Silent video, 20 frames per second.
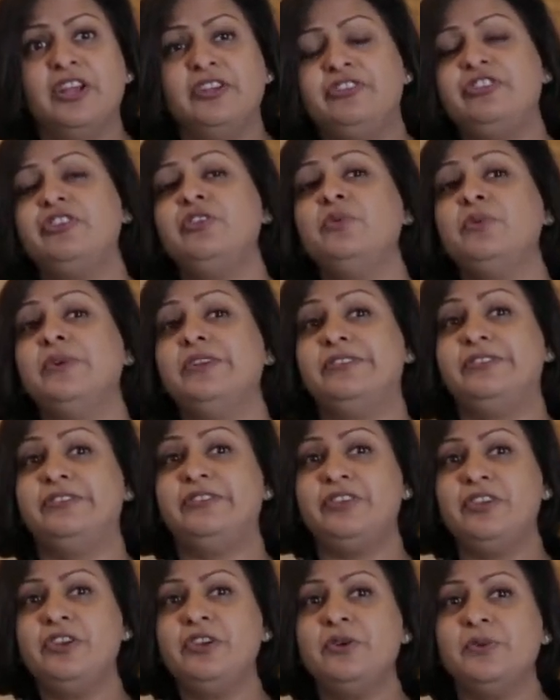do
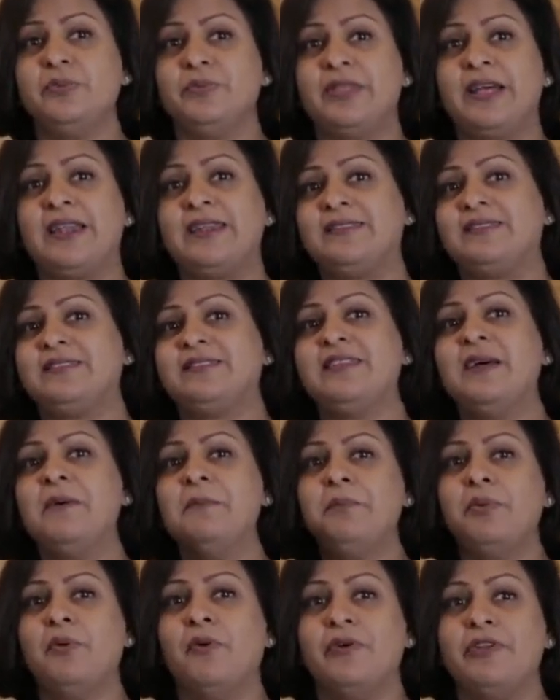assume that at
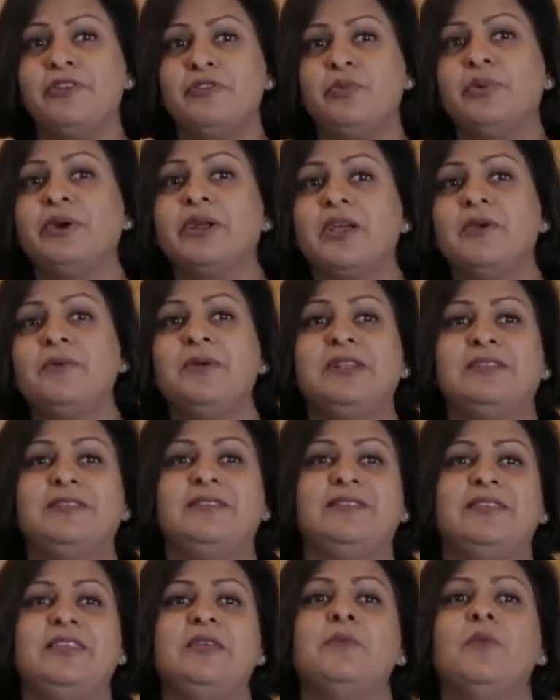some point we're going to
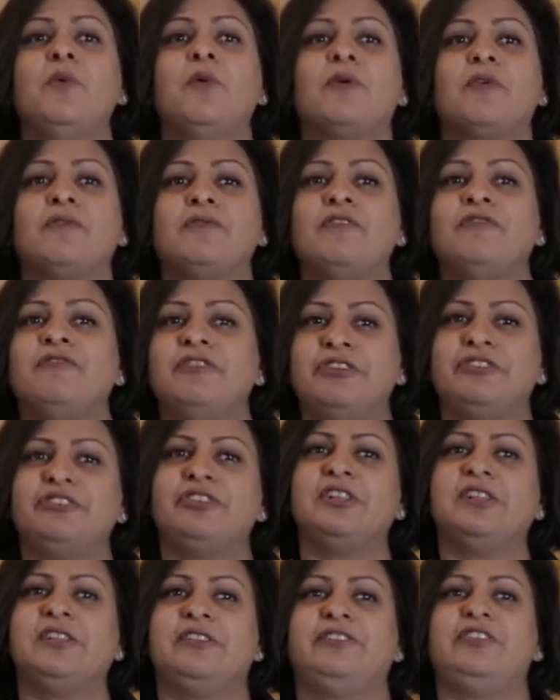see more of a
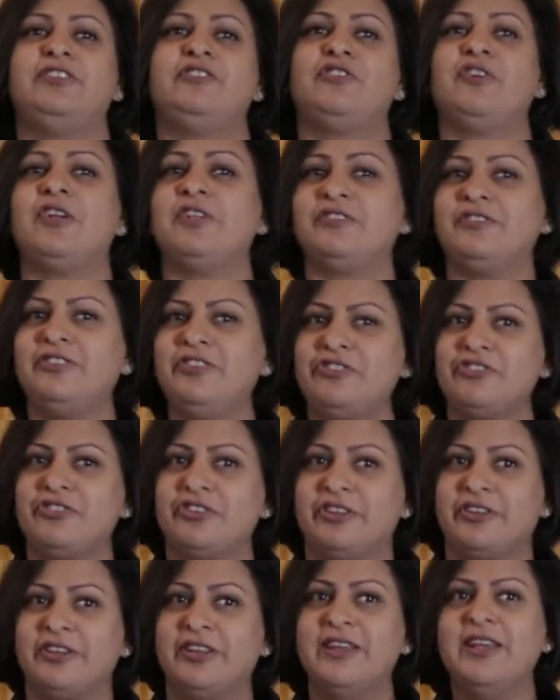fertility
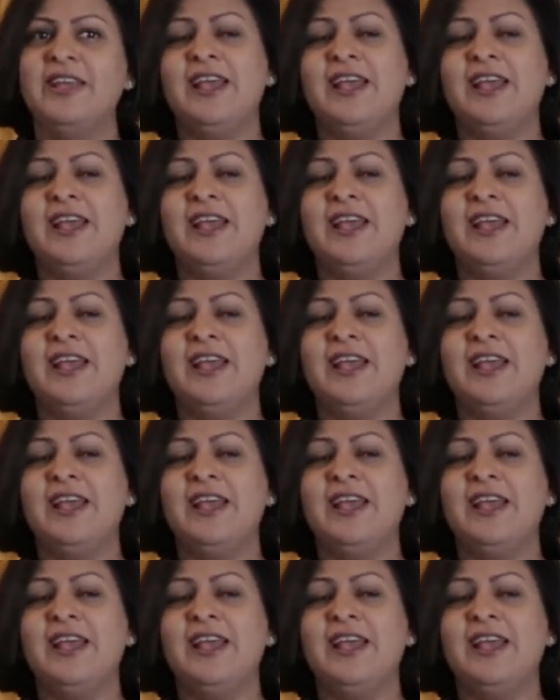transition.